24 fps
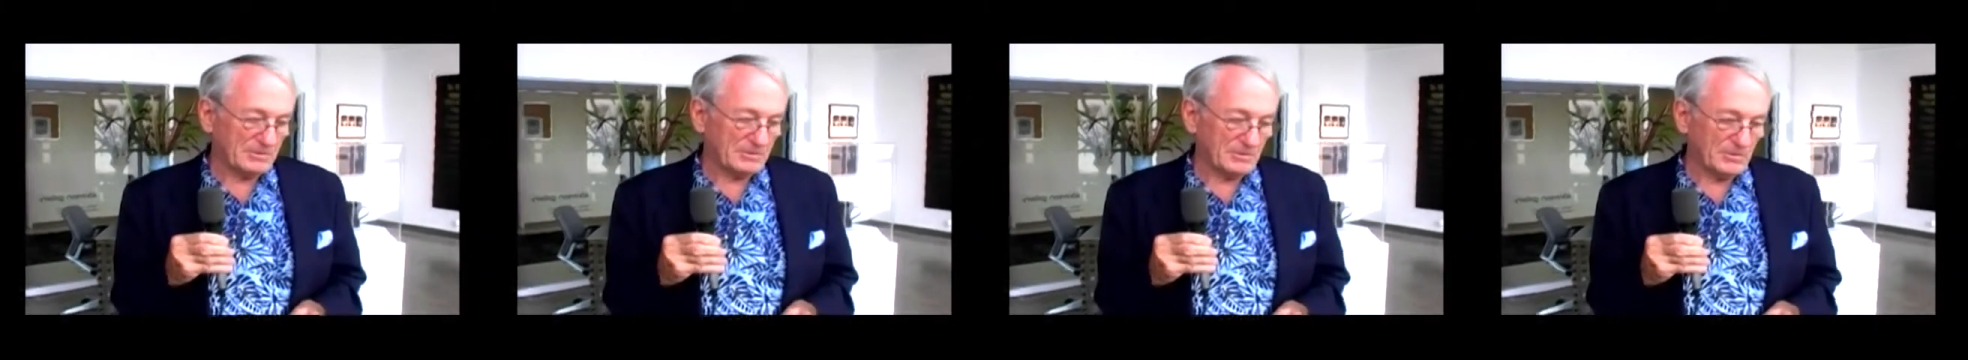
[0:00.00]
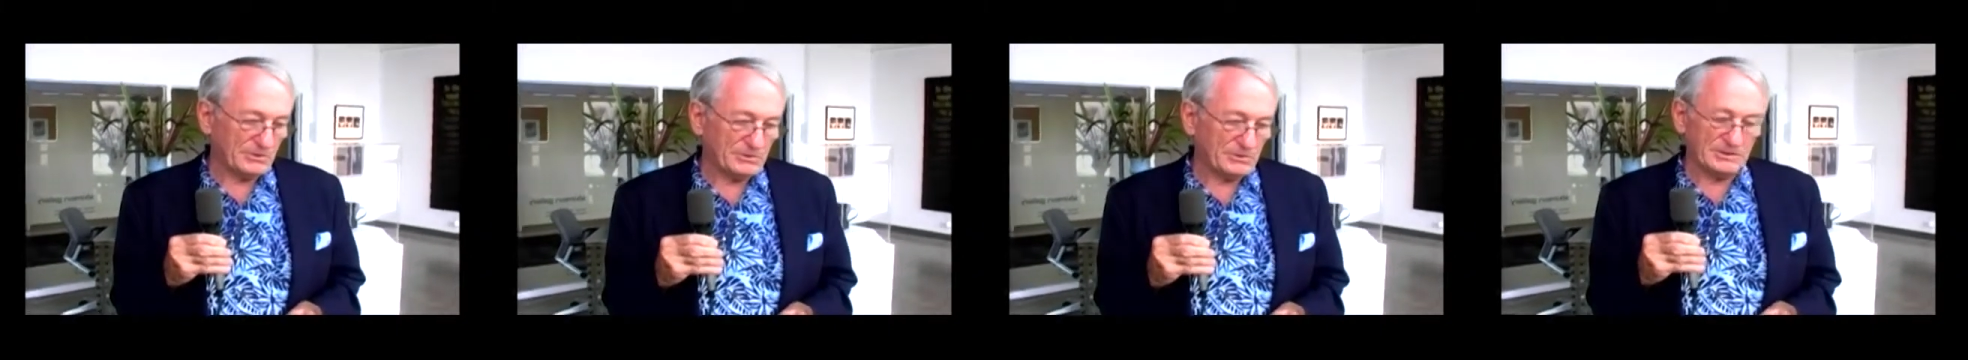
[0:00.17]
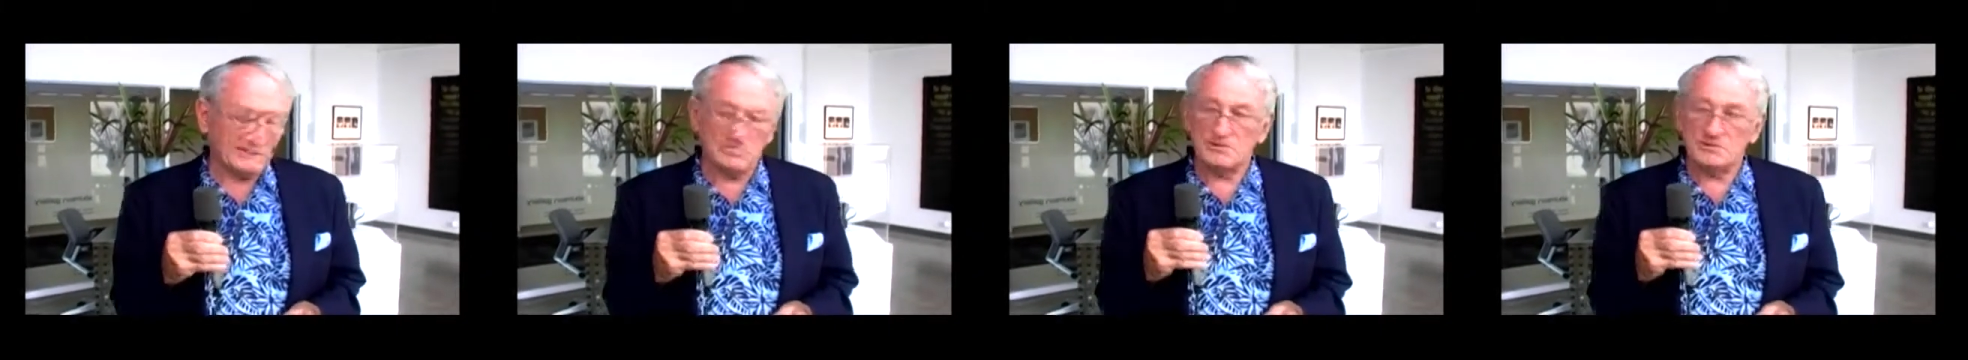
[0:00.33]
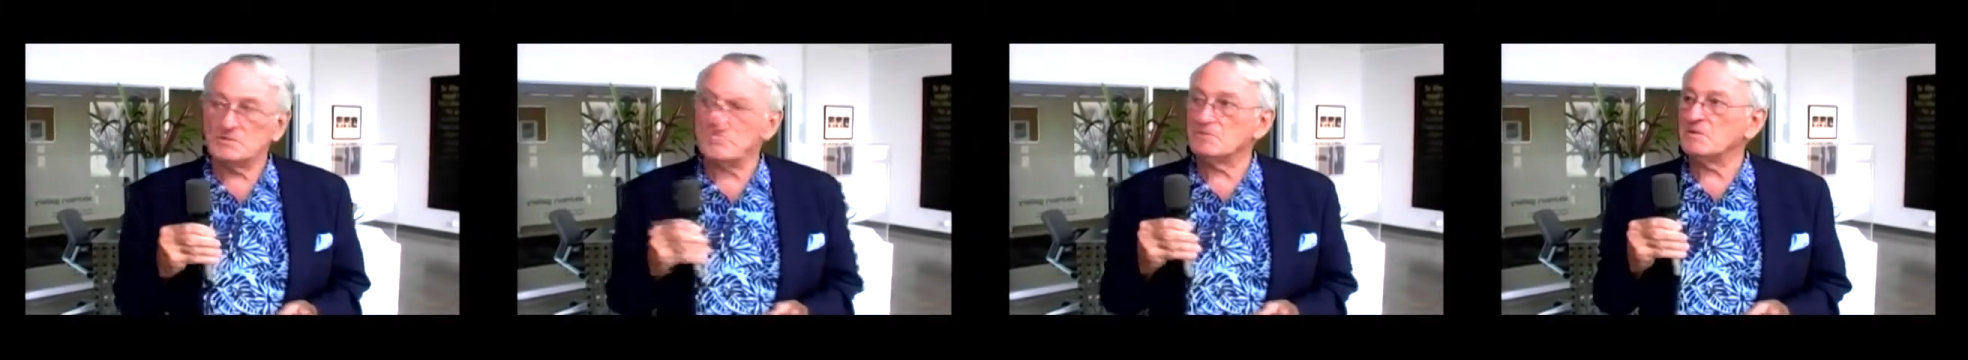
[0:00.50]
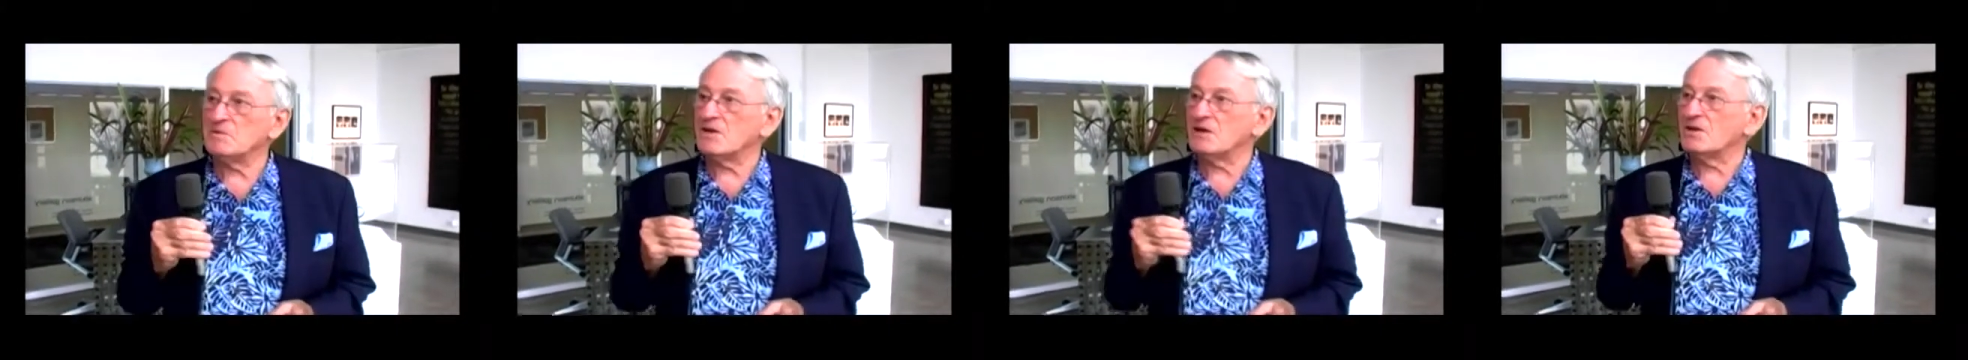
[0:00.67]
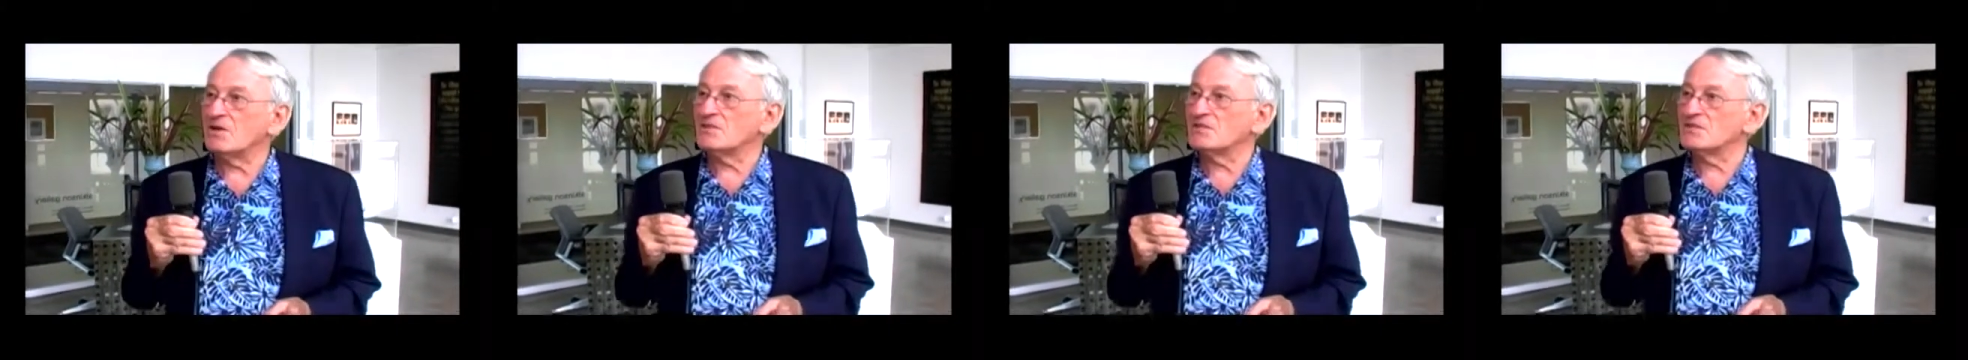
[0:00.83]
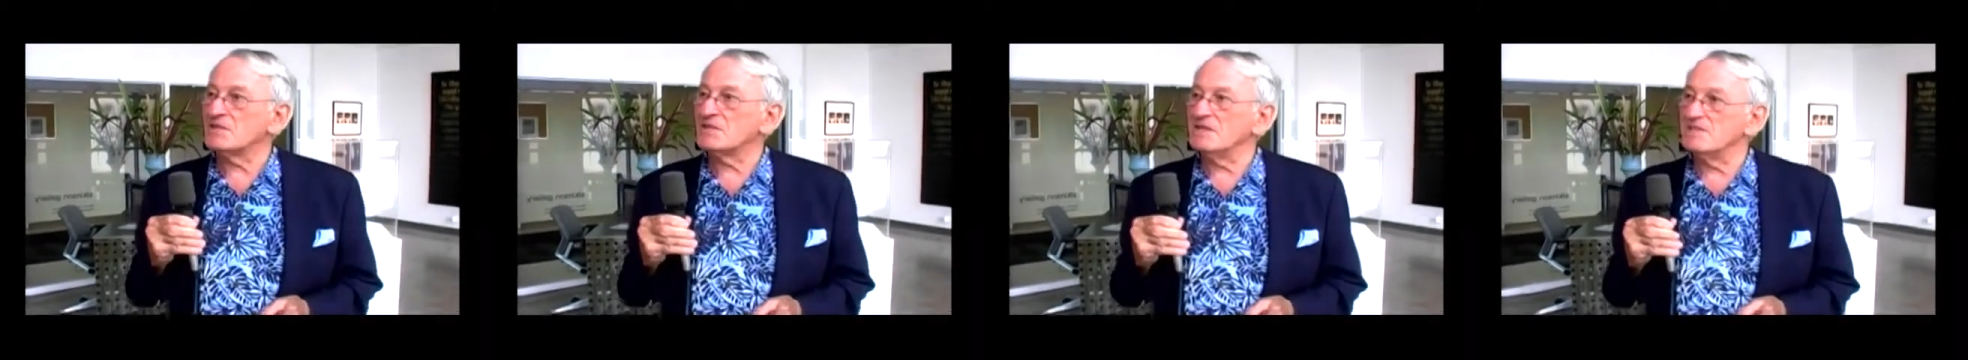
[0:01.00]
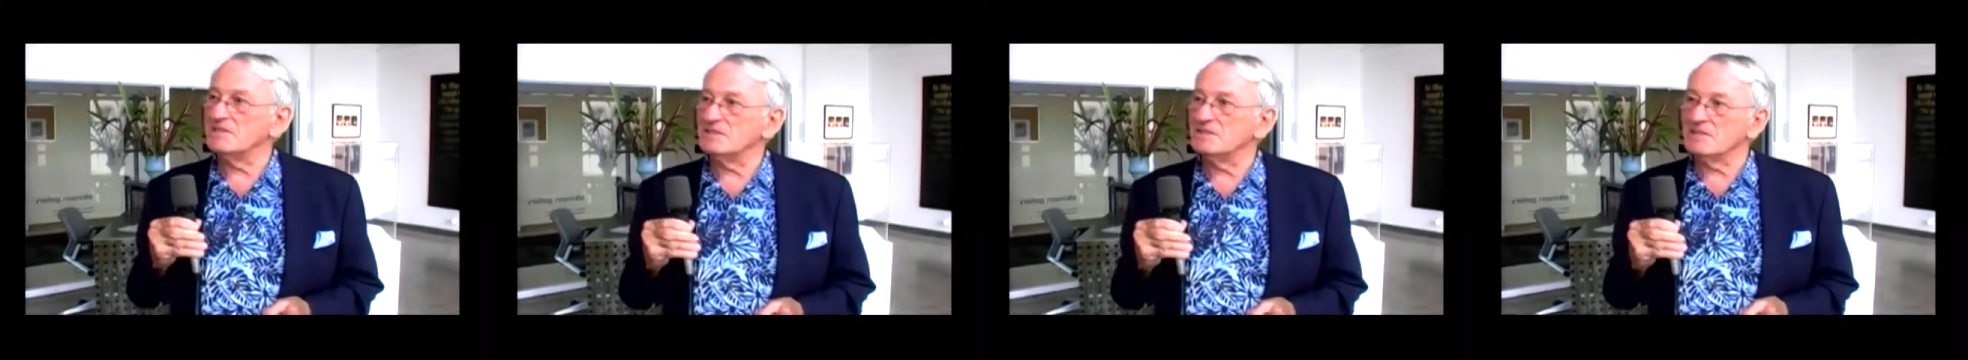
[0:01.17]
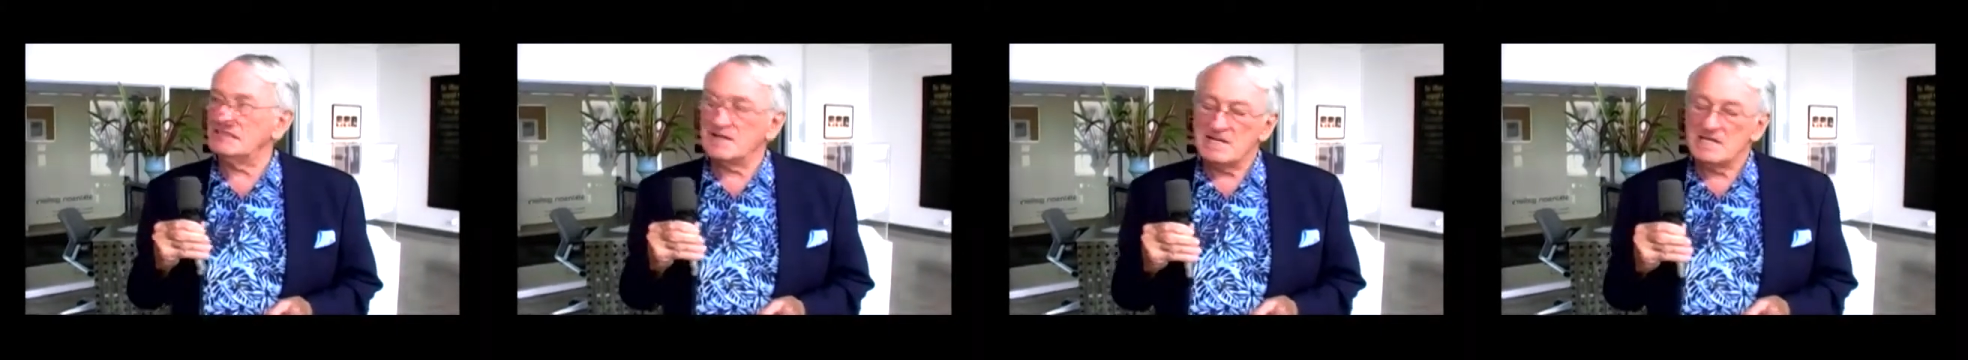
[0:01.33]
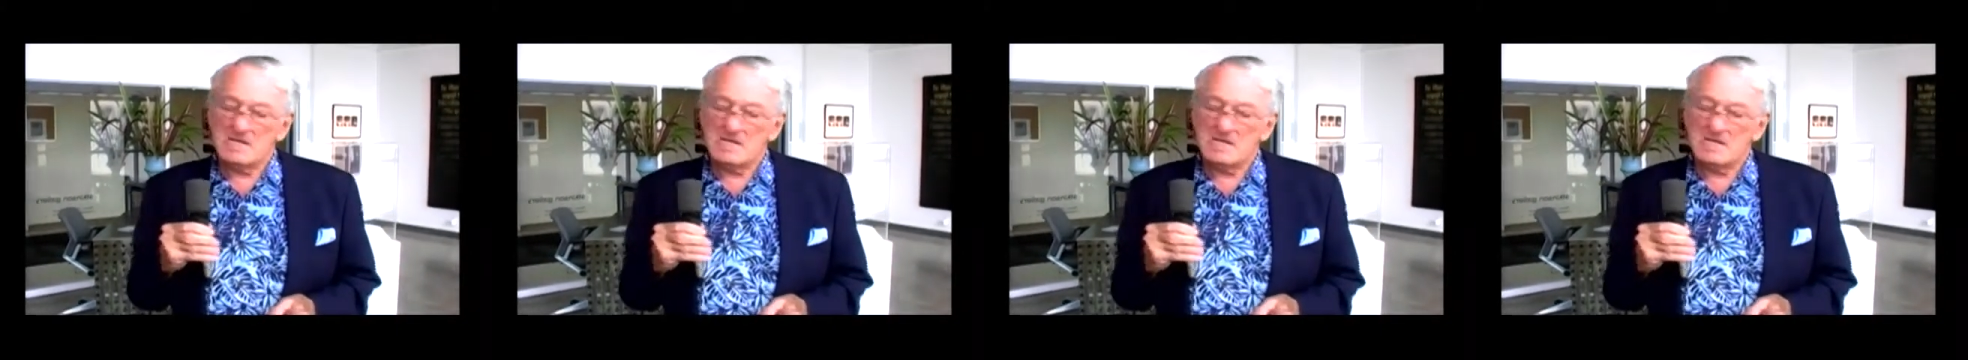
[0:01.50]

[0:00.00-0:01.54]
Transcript: we would lose our son,